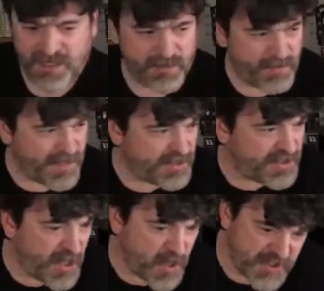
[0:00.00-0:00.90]
coming to my
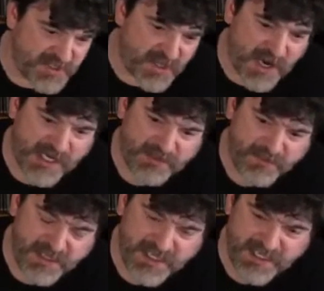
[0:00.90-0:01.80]
shows and talking to
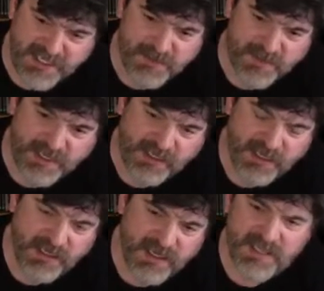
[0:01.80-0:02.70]
me, and he was like,
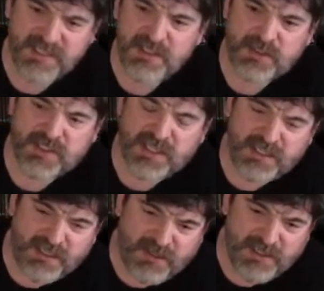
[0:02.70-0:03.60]
"Yeah, it's interesting,
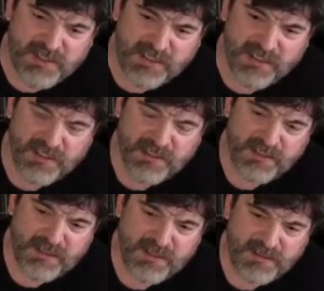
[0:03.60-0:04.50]
you know." He's like,
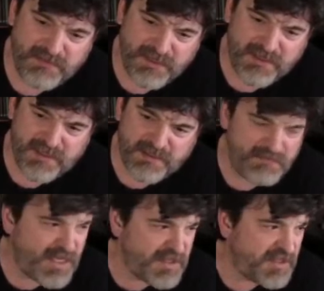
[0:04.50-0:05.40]
"It's
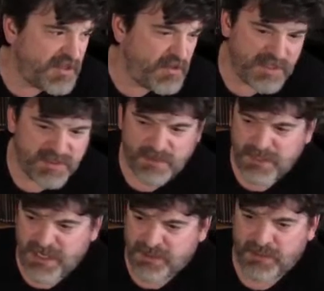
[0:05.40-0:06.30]
nice to know that
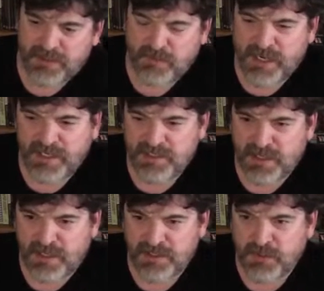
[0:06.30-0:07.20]
somebody out there is writing
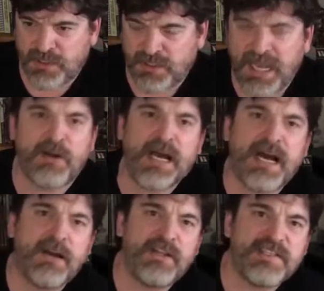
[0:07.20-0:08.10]
songs who can count
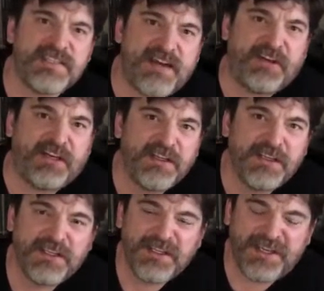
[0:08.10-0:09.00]
higher than 7."
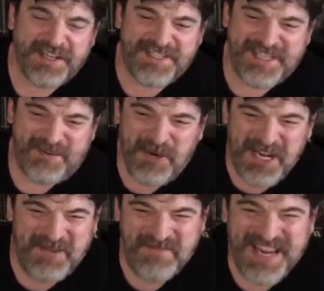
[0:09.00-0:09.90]
And I said, "What do
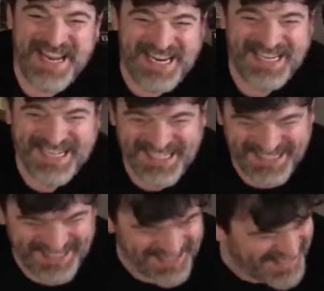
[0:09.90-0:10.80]
you mean?"
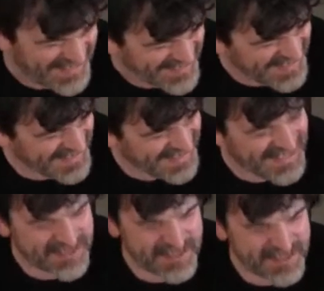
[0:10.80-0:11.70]
And he said,